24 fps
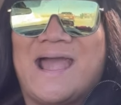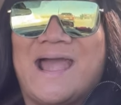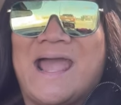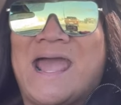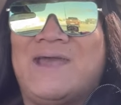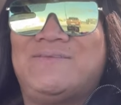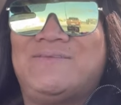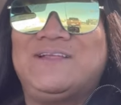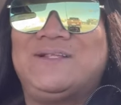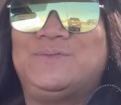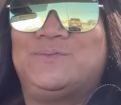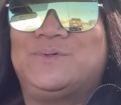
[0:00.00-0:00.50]
I
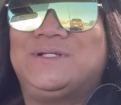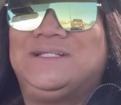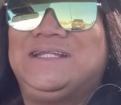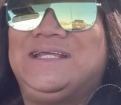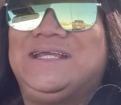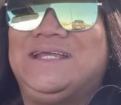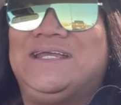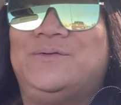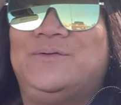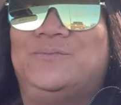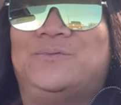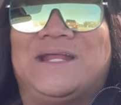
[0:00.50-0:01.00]
haven't
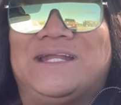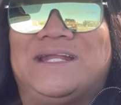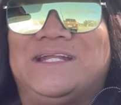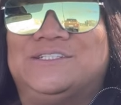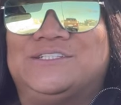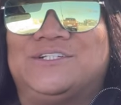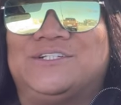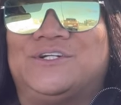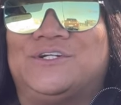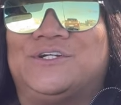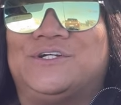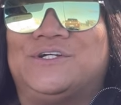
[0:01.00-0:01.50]
really run
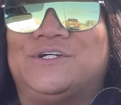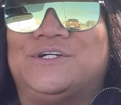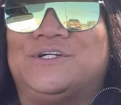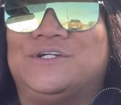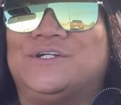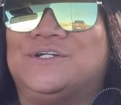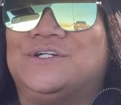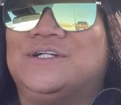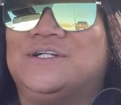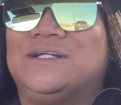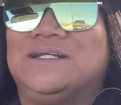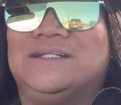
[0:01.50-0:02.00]
into
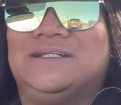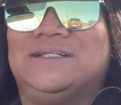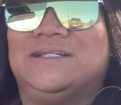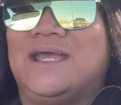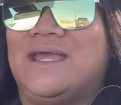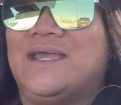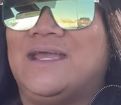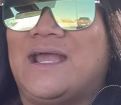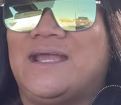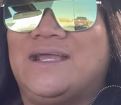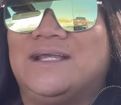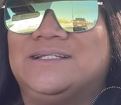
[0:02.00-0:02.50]
her in
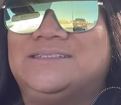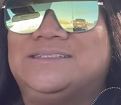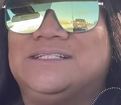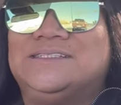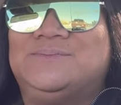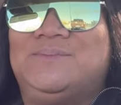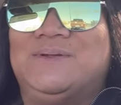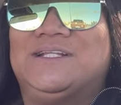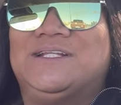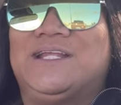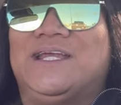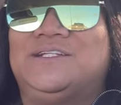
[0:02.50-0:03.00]
like, I guess
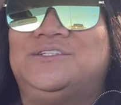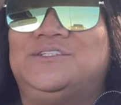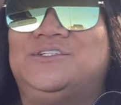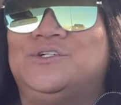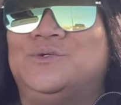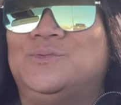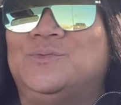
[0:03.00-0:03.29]
it's been like two